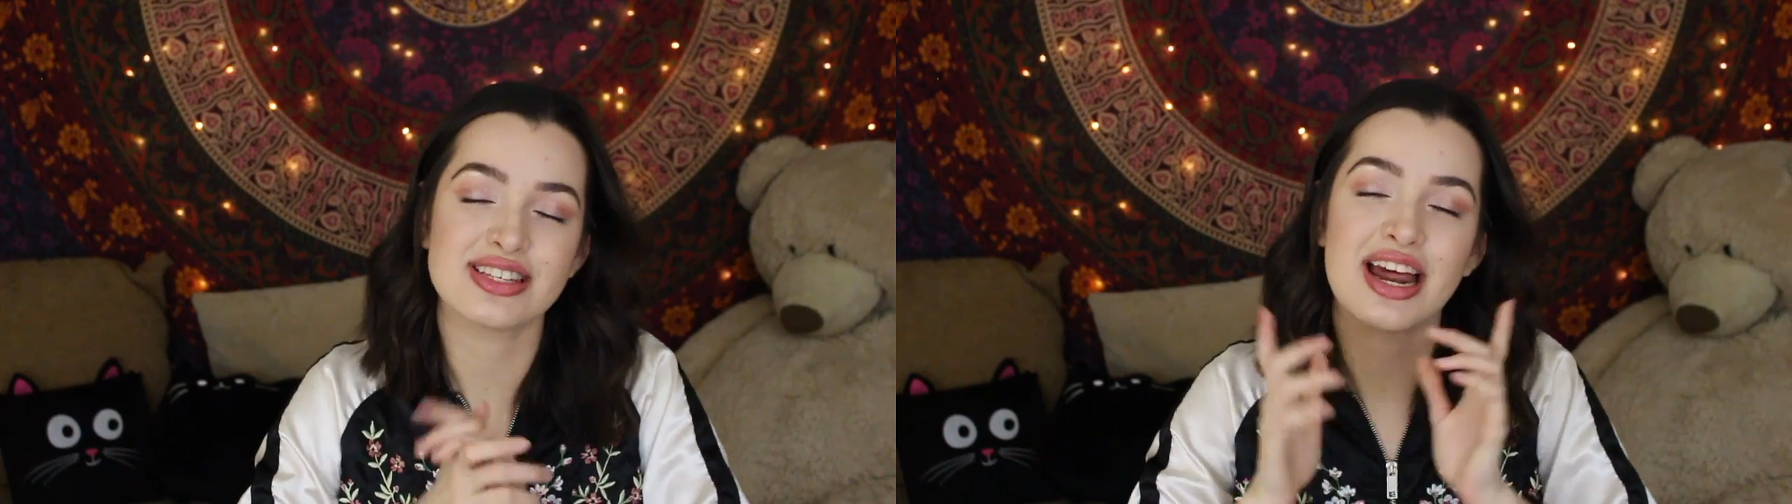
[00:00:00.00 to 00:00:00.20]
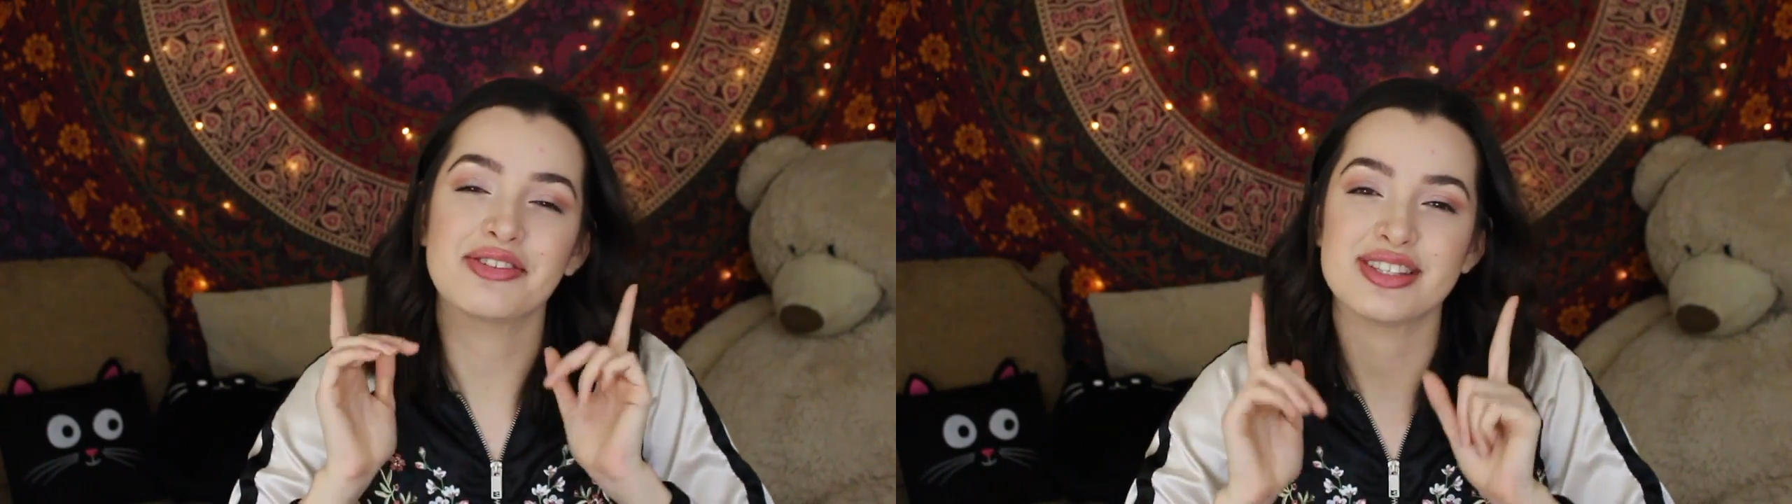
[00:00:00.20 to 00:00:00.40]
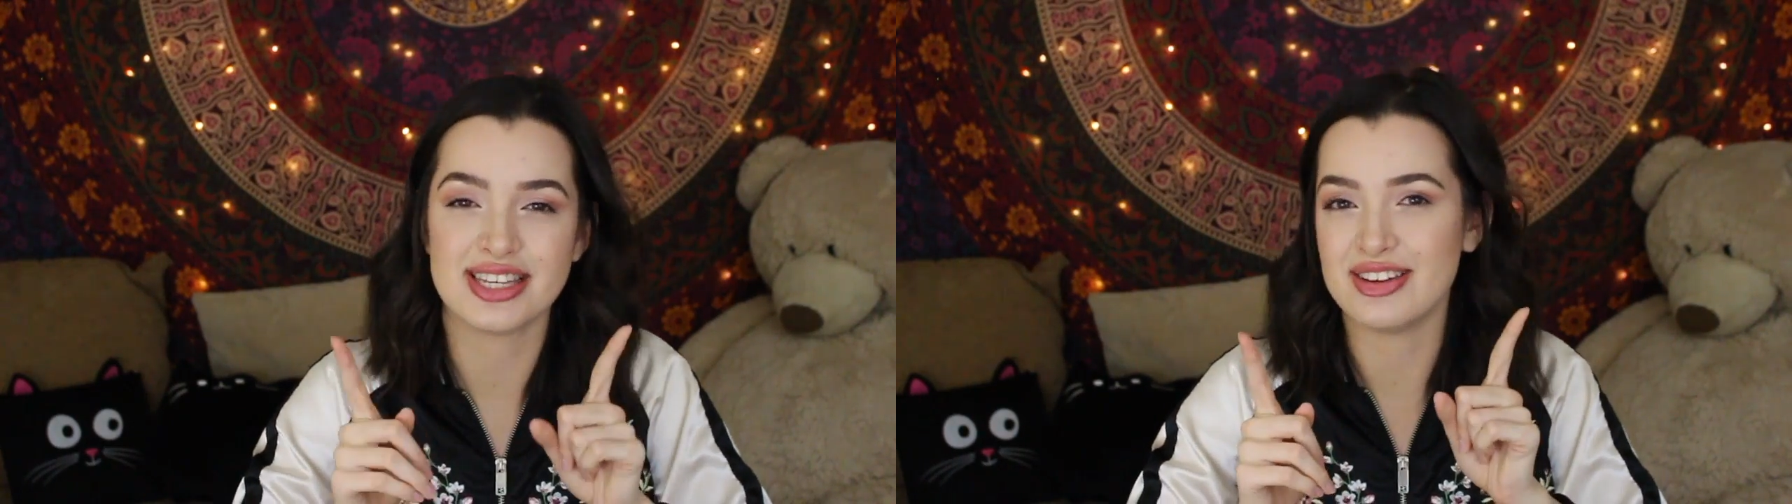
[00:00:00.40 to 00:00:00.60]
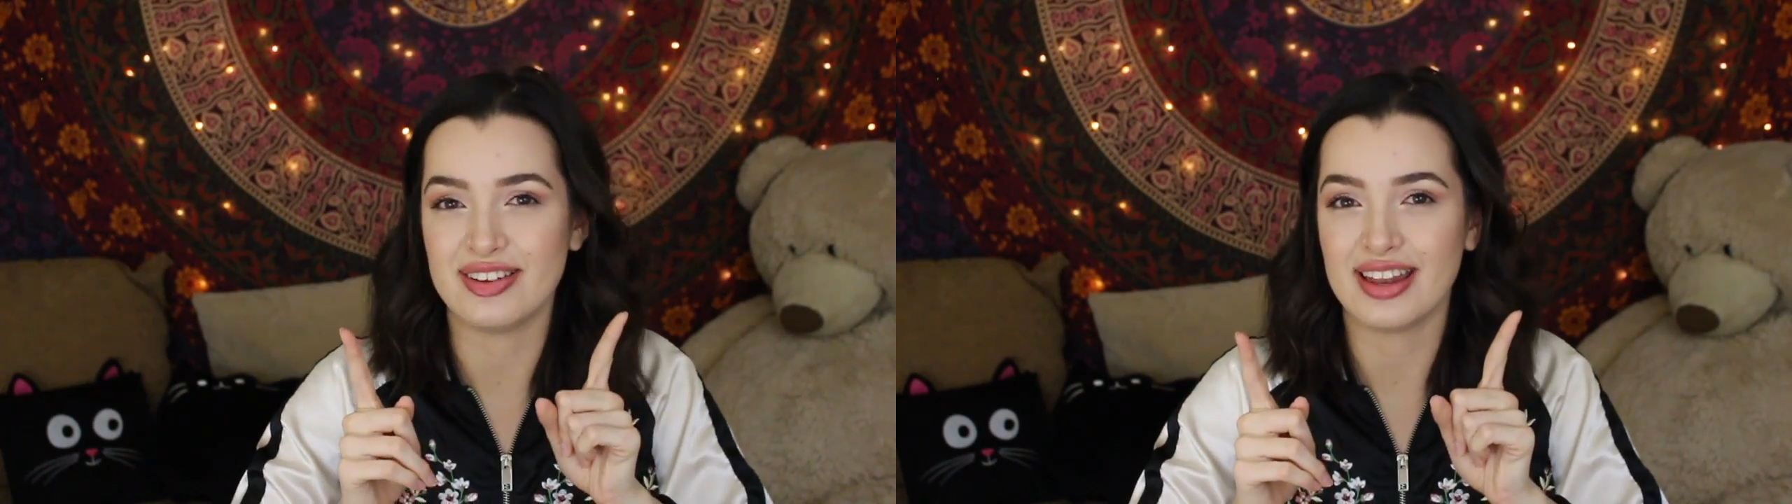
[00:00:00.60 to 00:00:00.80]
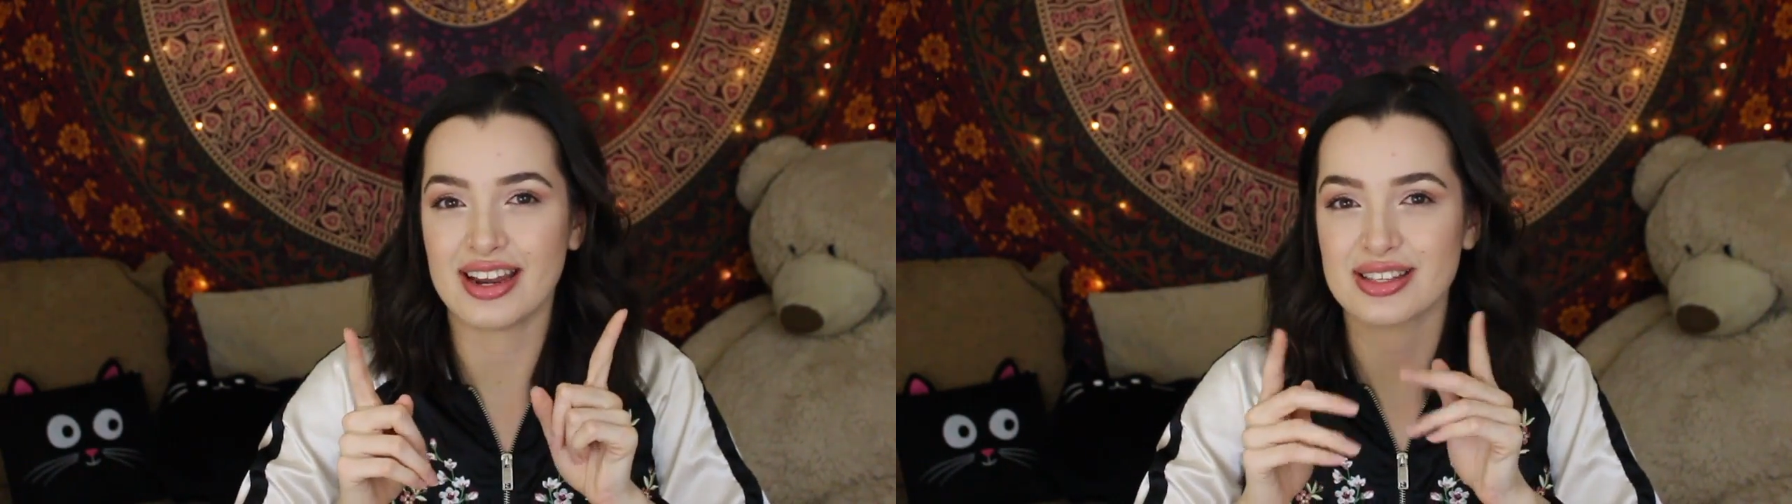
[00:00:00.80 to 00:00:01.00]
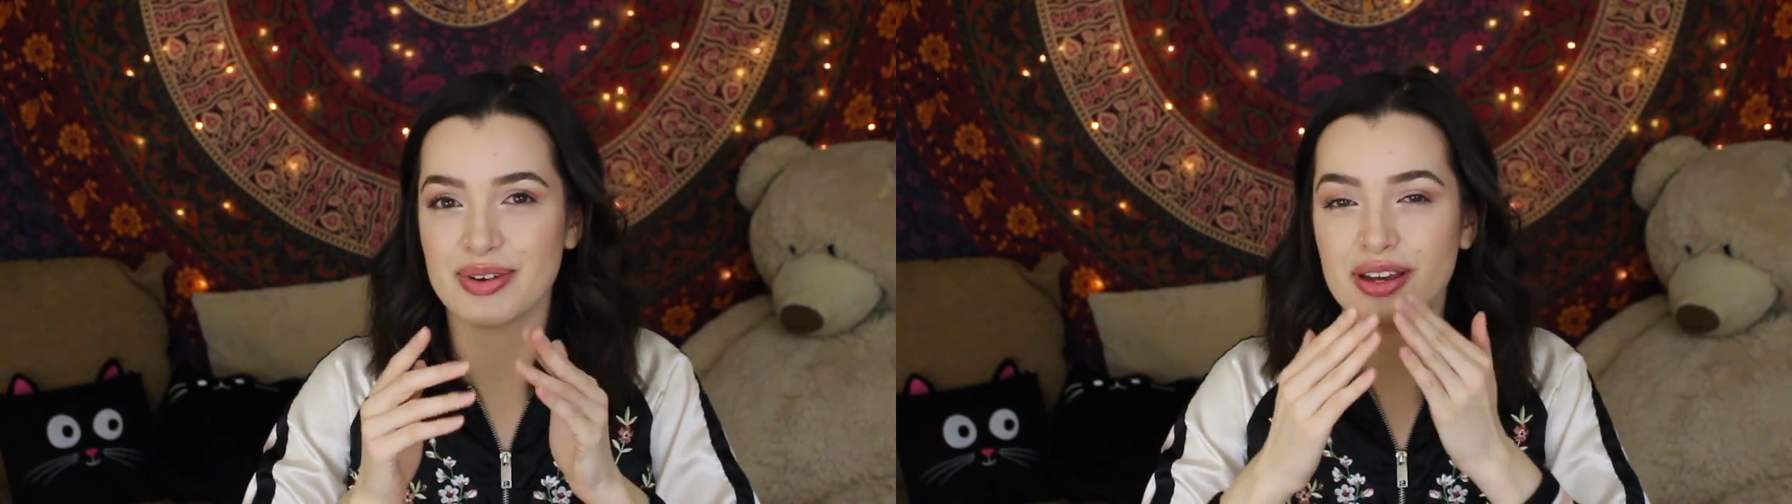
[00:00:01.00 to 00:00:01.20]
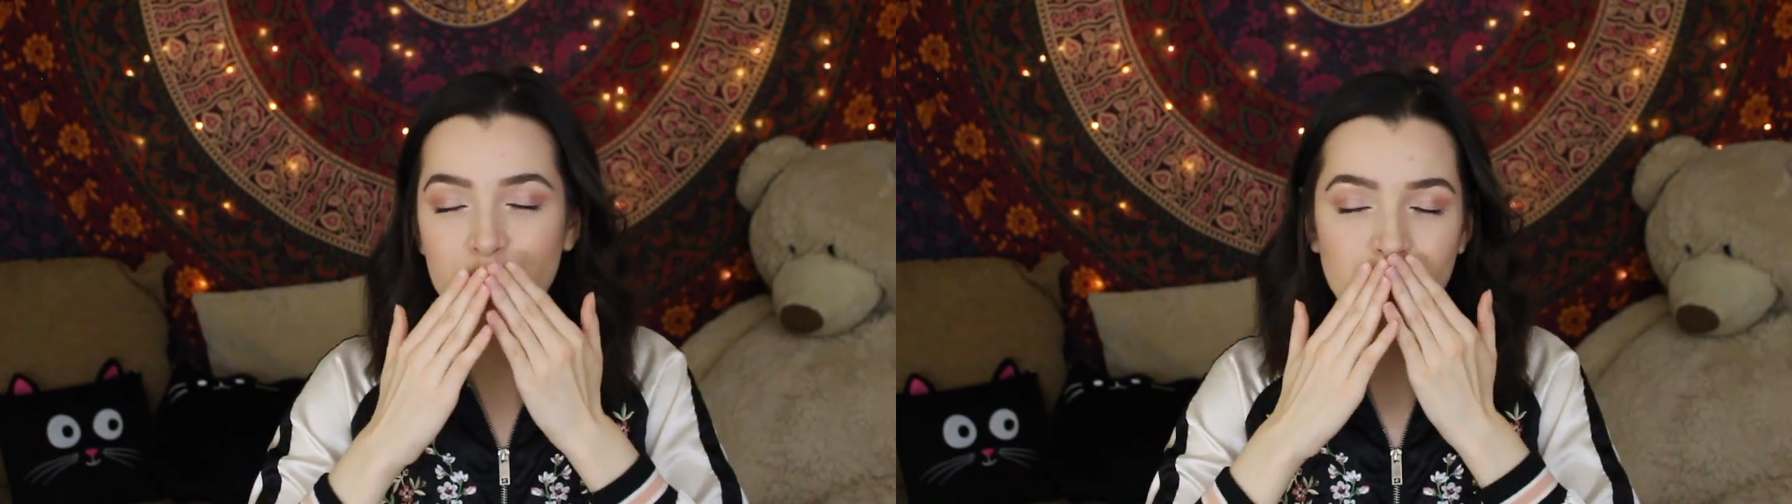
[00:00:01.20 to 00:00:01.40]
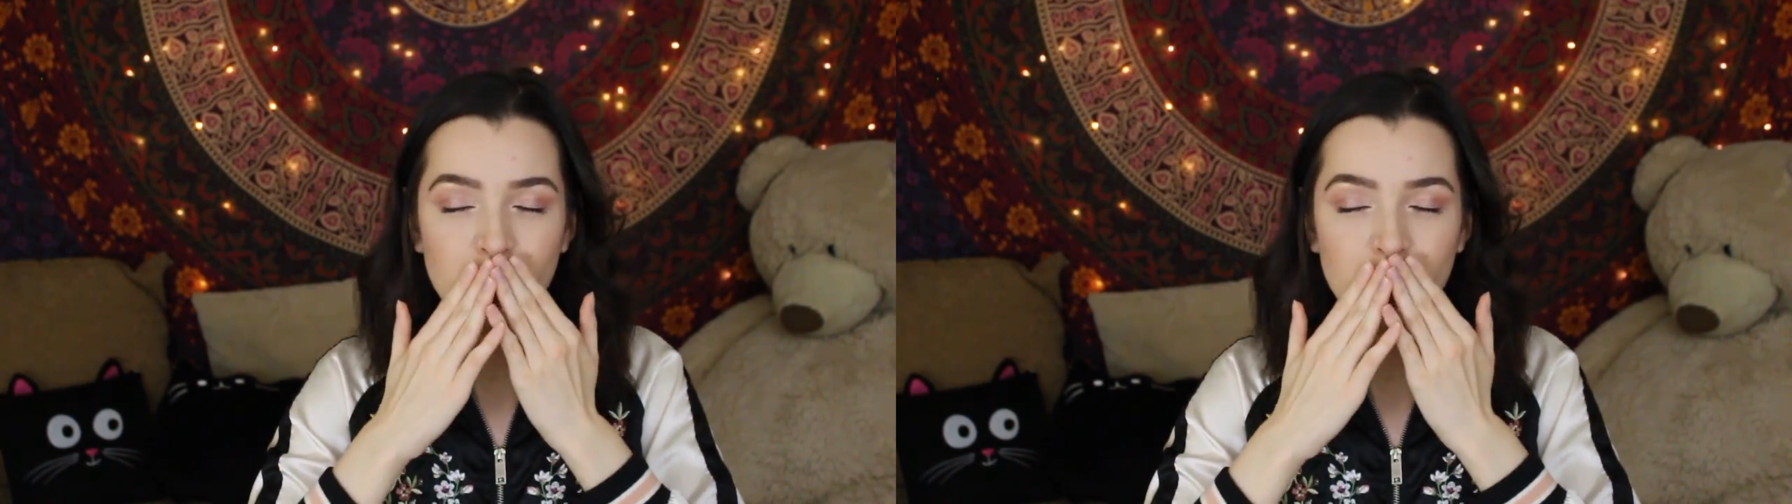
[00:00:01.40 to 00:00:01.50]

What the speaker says: and I will see you in the next one.